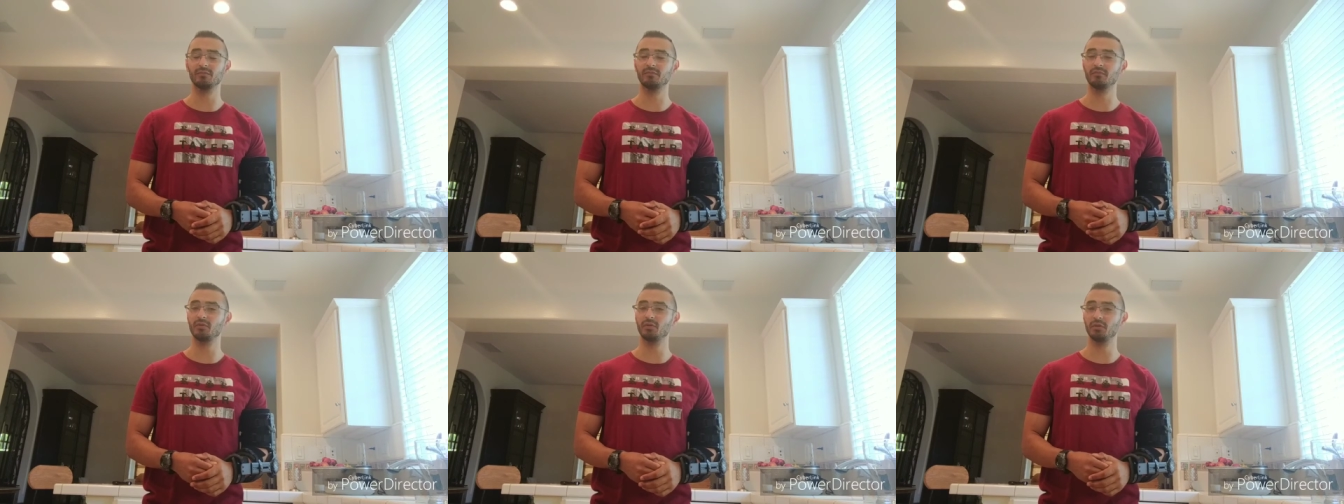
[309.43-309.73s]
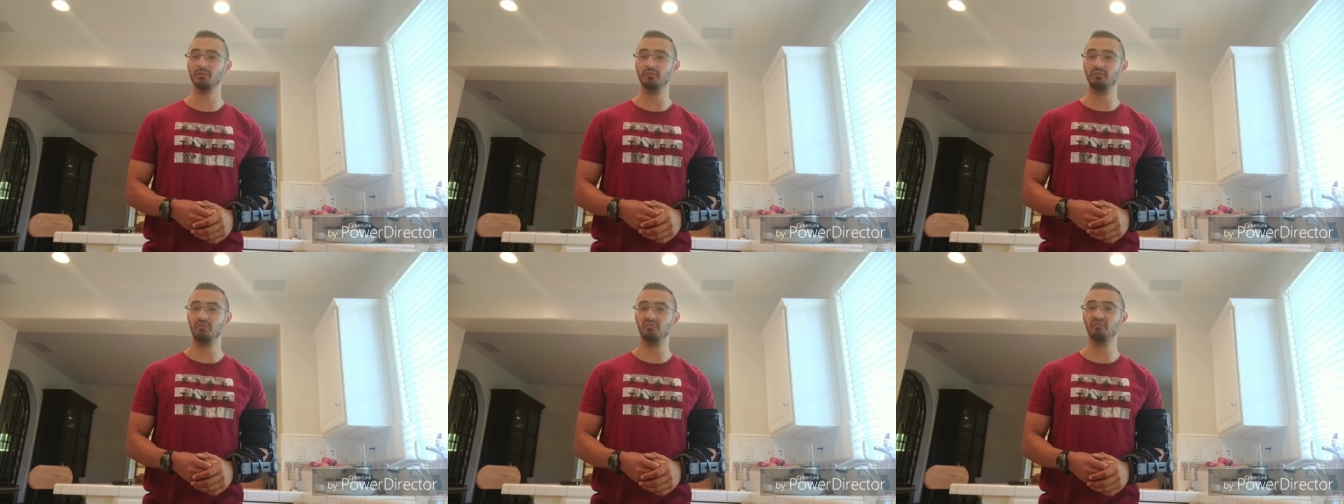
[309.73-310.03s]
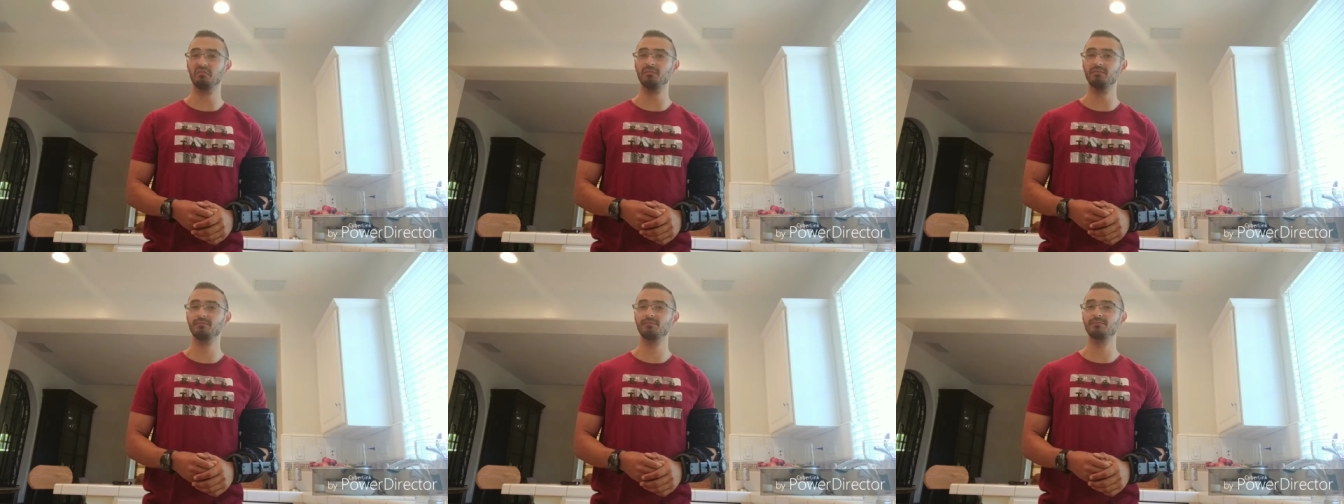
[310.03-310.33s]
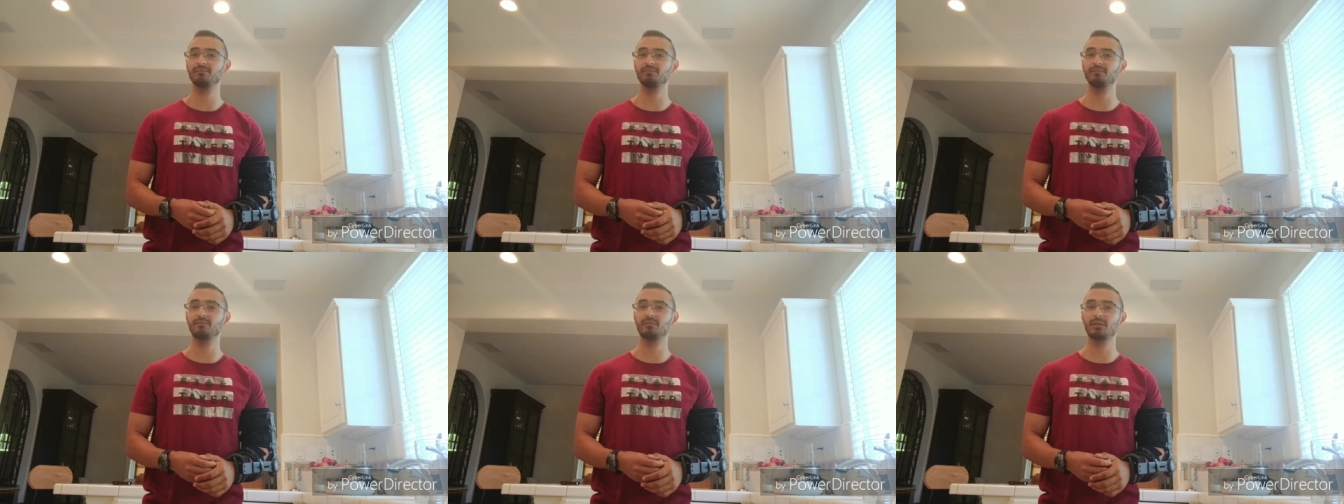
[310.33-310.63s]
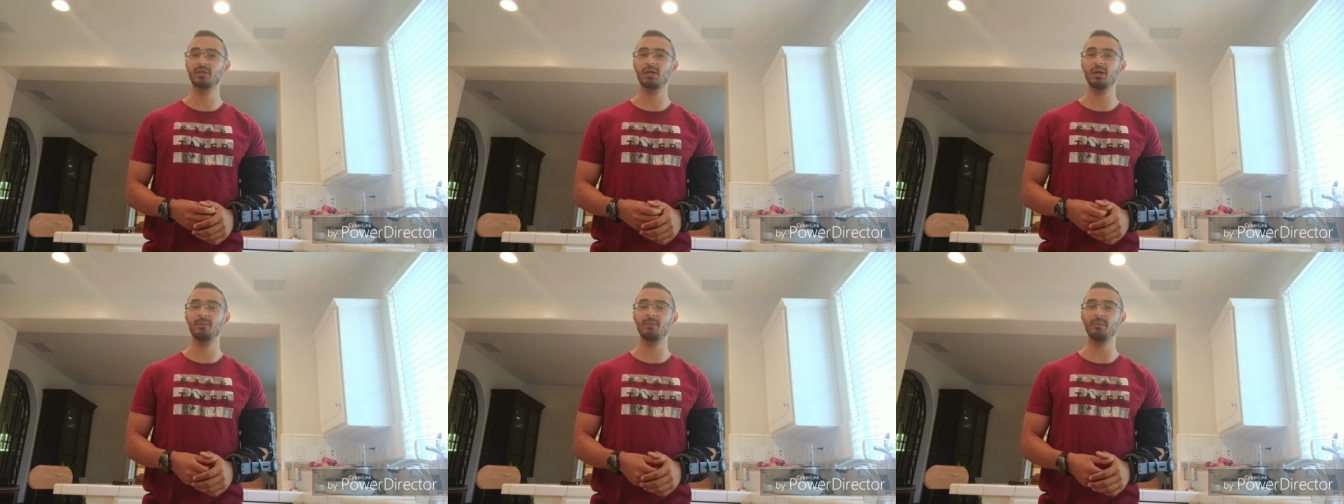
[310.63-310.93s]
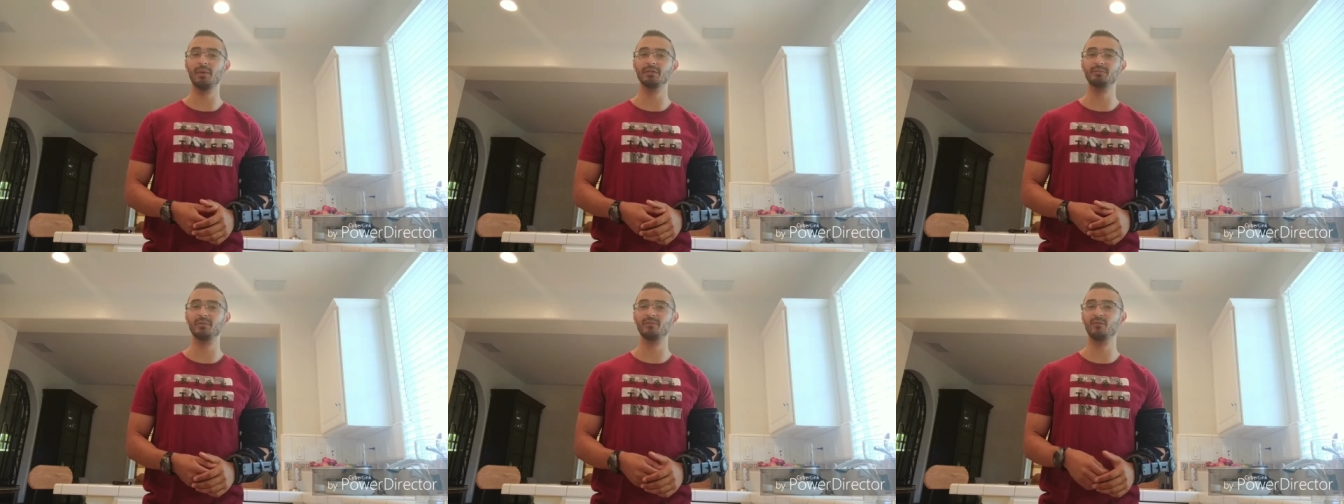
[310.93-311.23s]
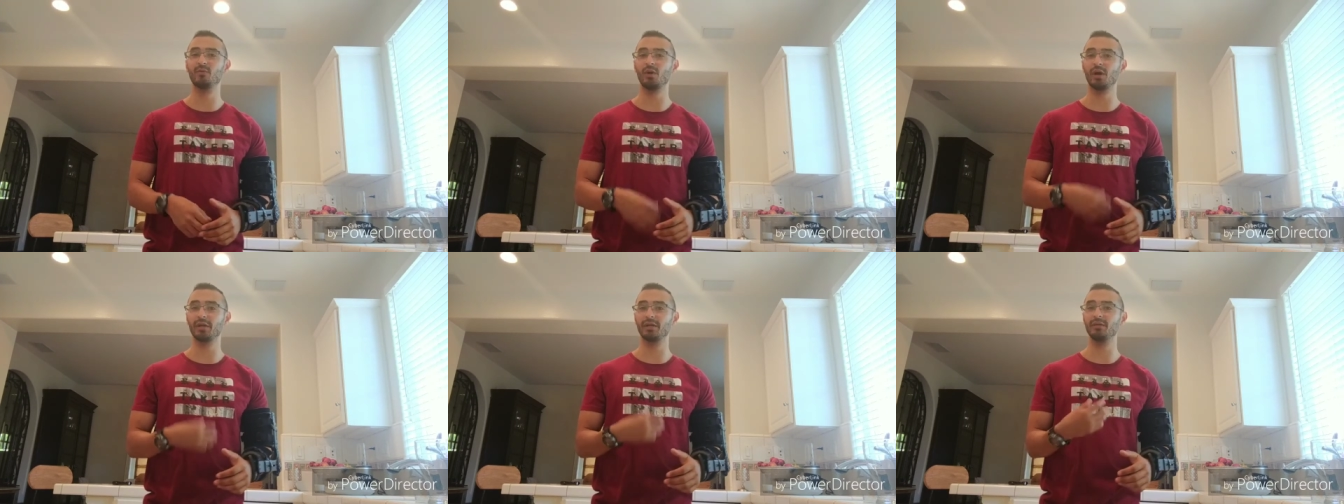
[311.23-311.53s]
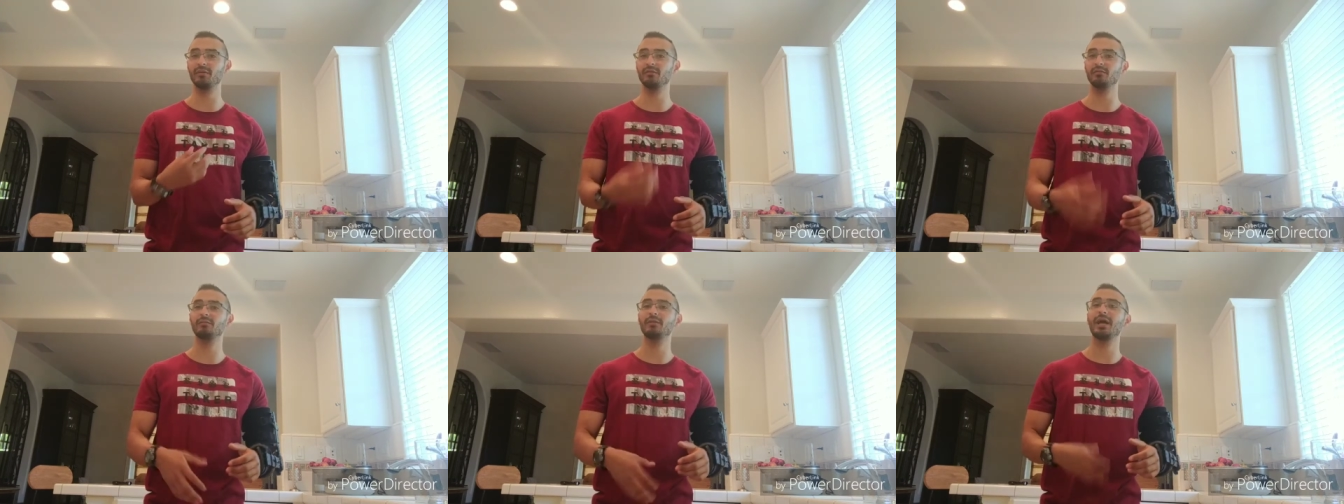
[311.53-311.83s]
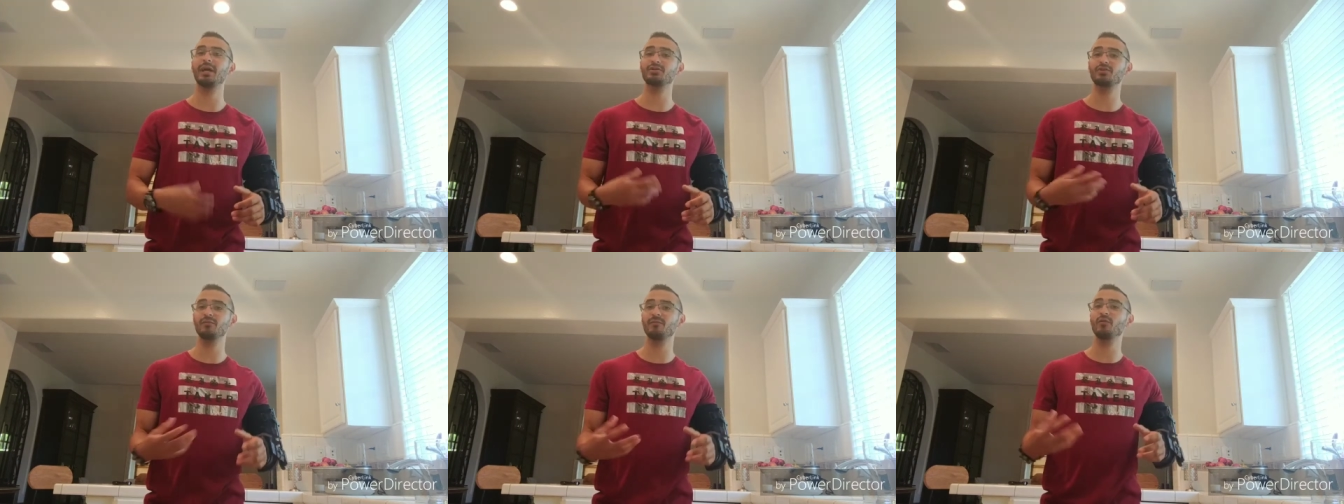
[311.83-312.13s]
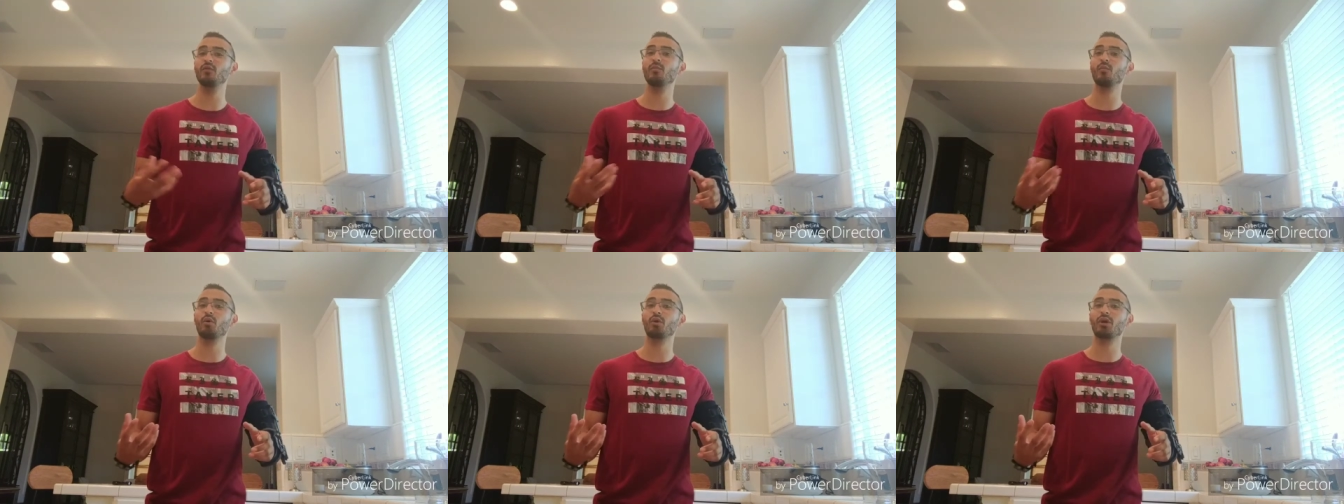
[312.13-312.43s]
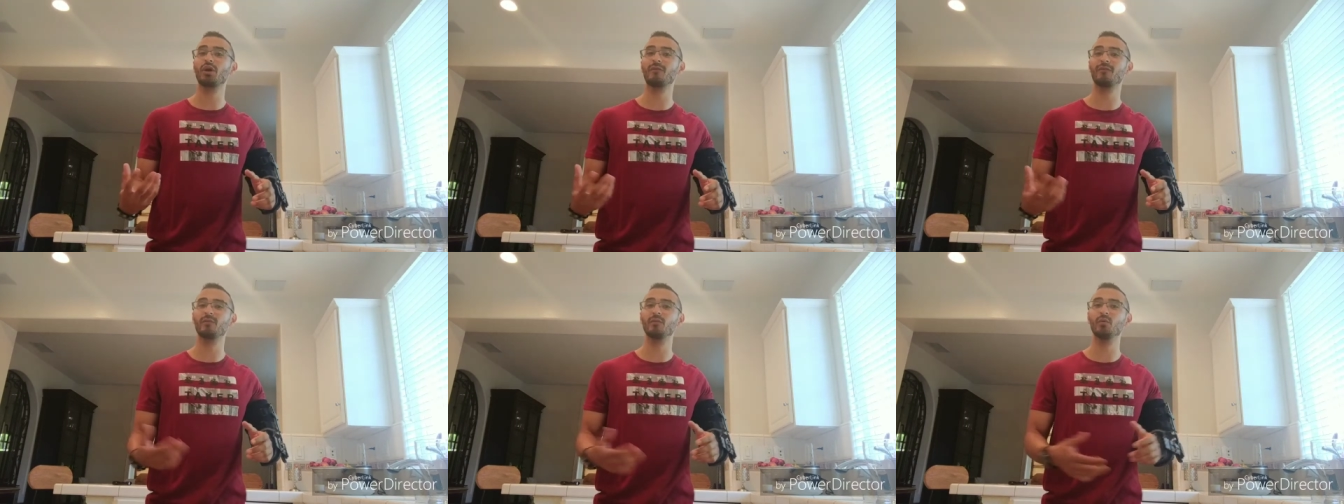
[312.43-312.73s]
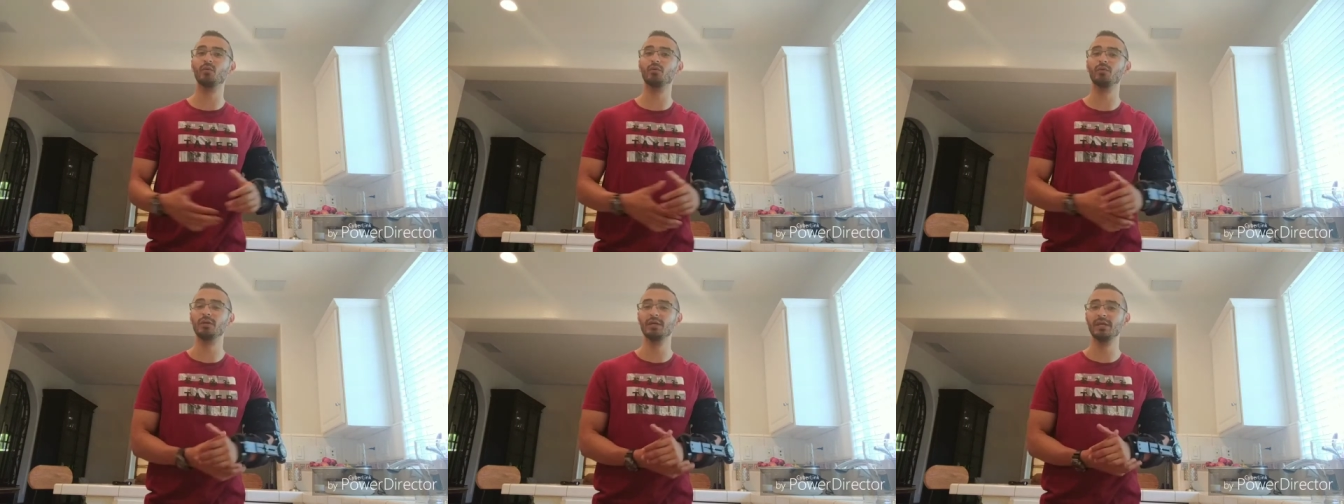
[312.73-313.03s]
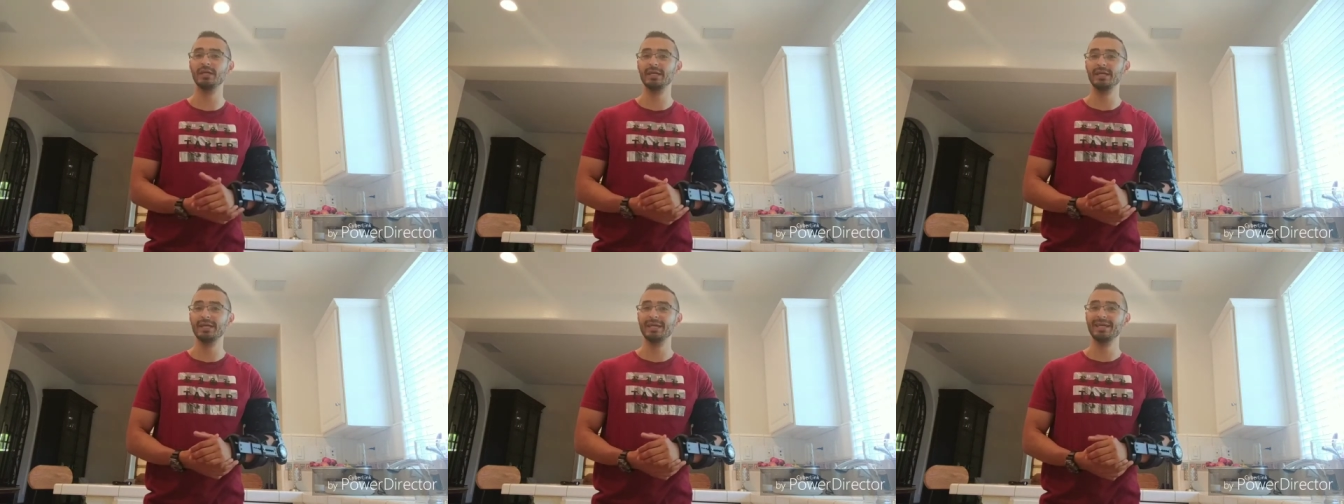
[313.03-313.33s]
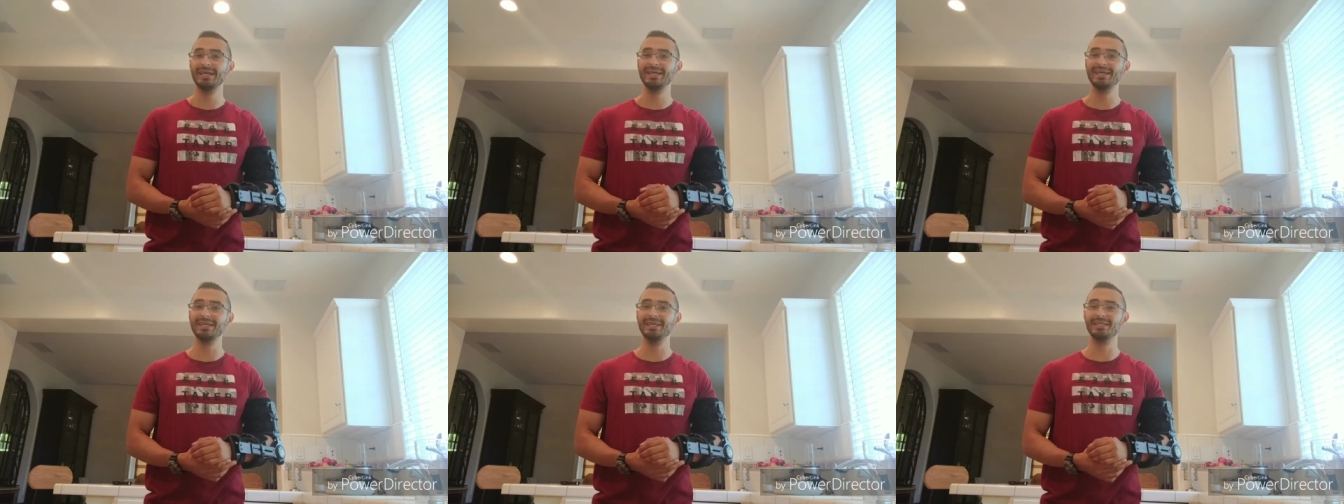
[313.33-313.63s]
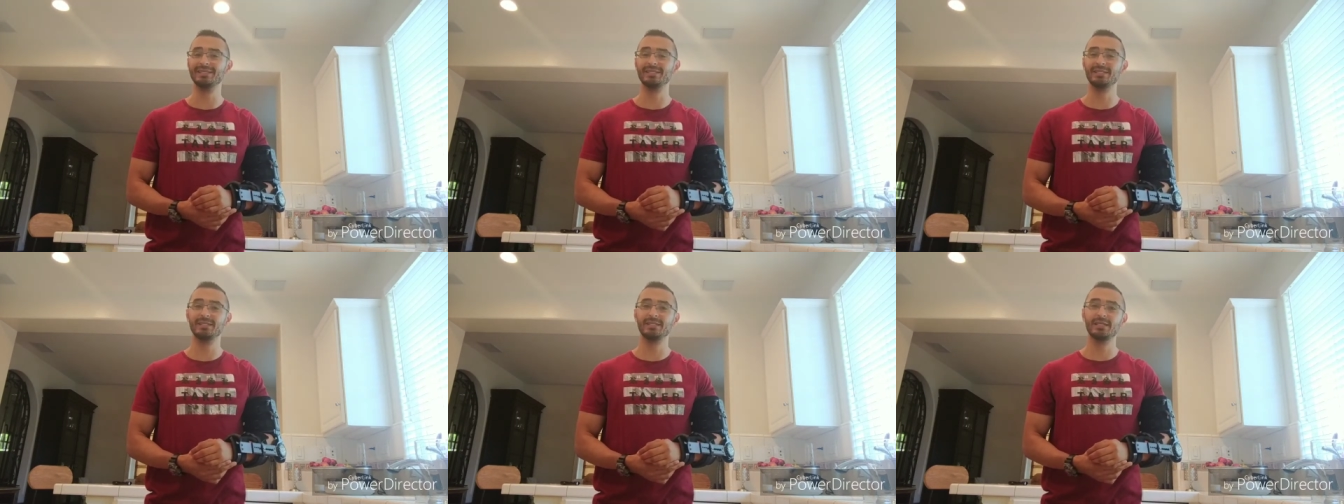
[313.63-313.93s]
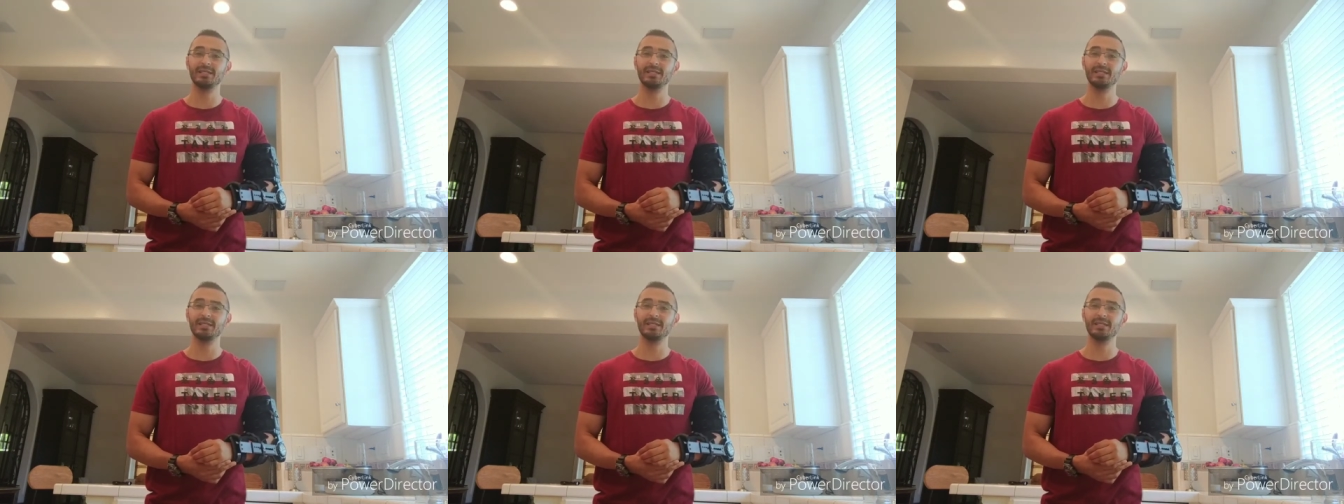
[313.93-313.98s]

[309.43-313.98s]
a couple months before I can actually feel more comfortable in it.